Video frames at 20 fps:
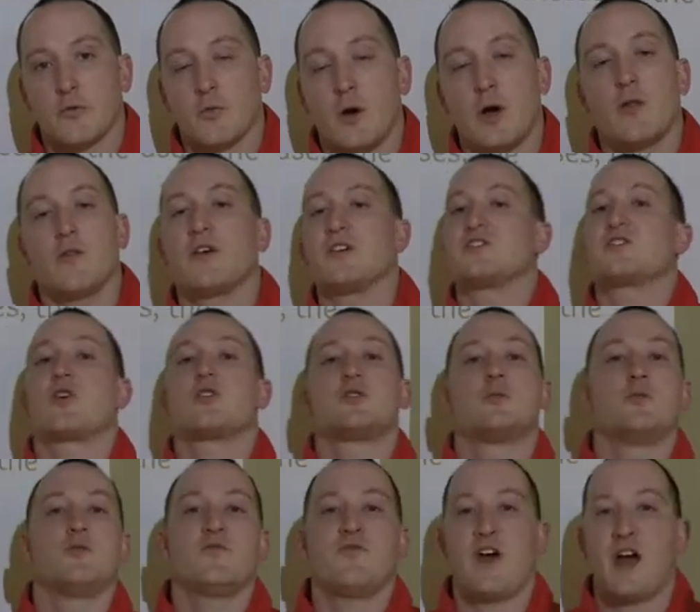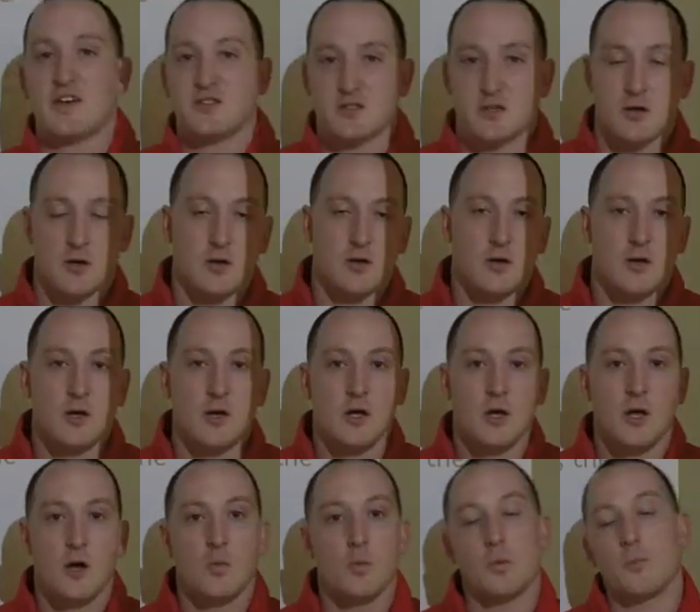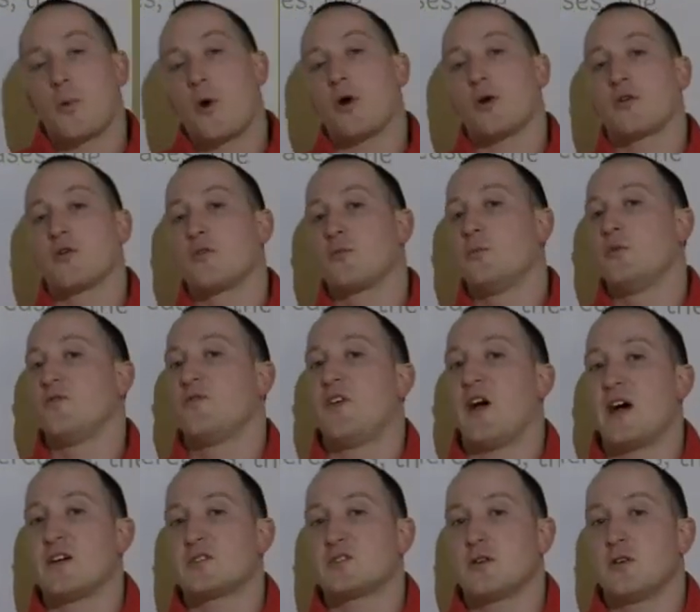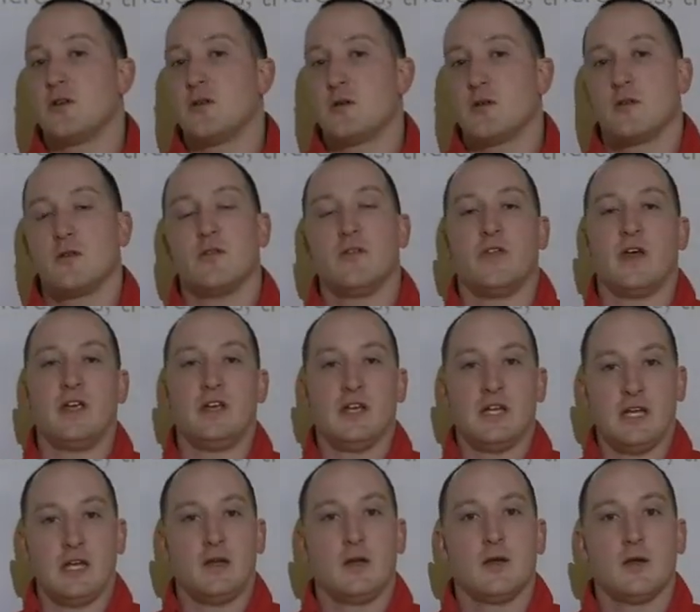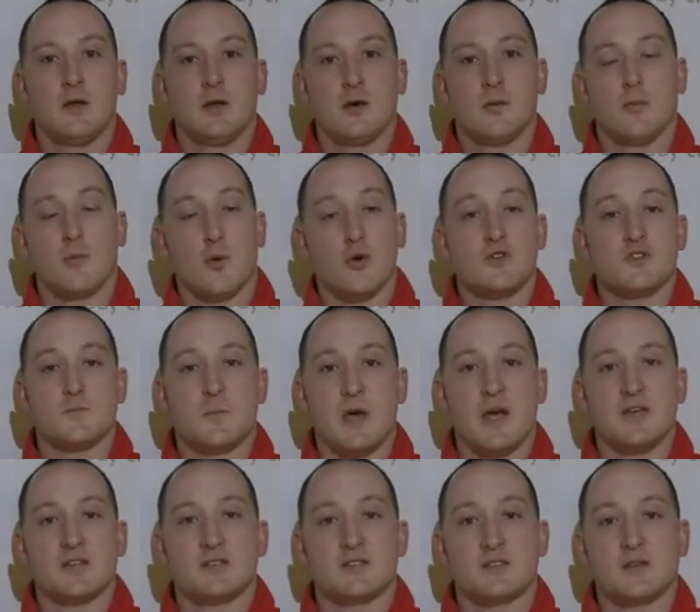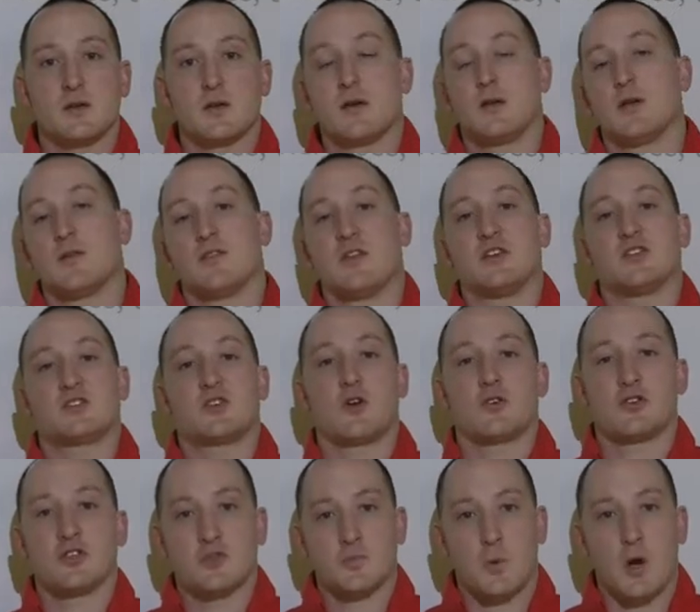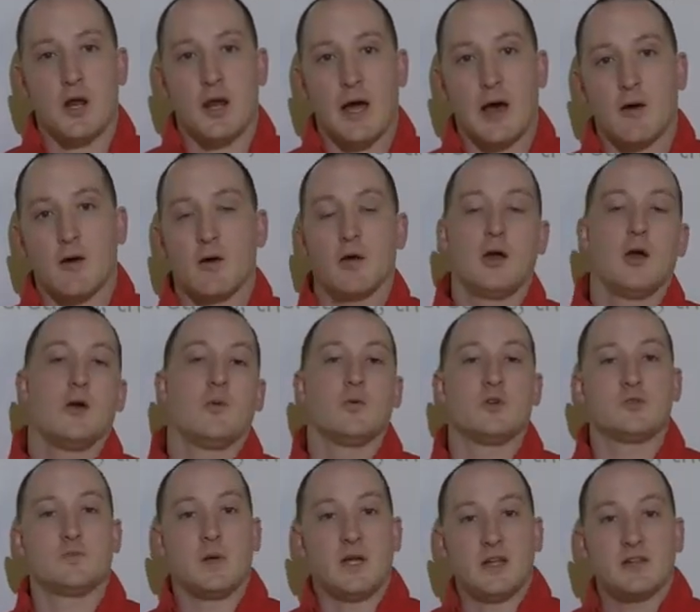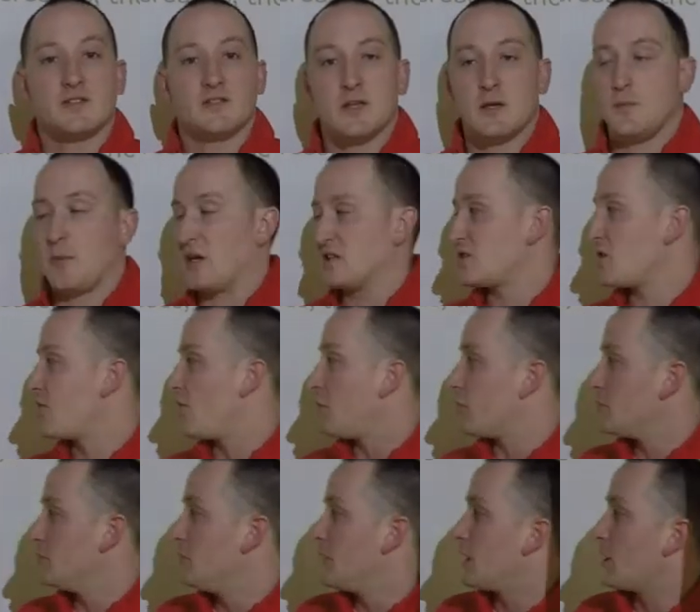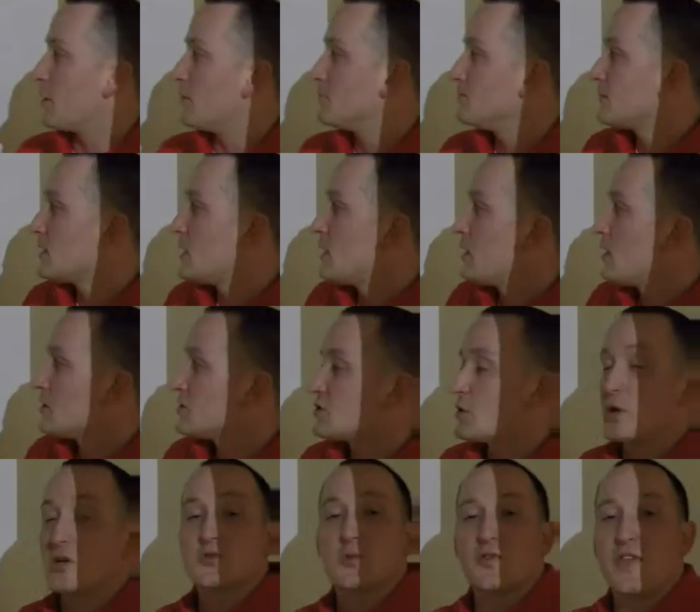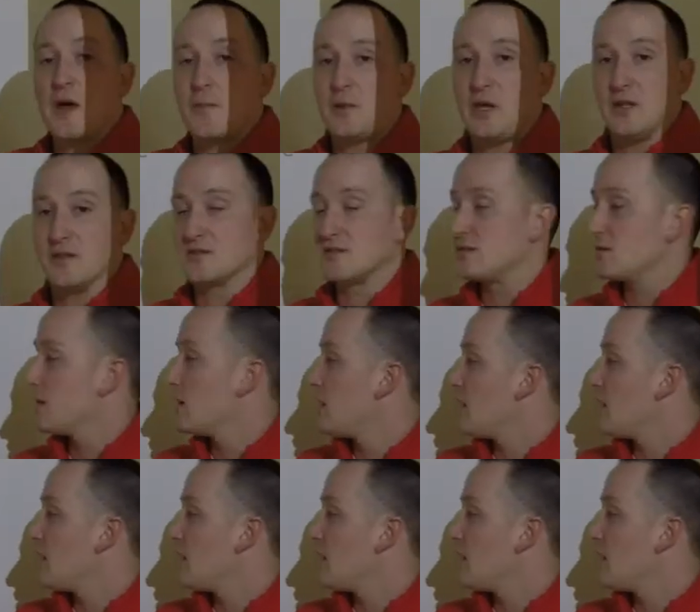Well, they start to move faster. When particles move faster, they need more space. They start to spread out, which means it makes our volume bigger. So here's what that means.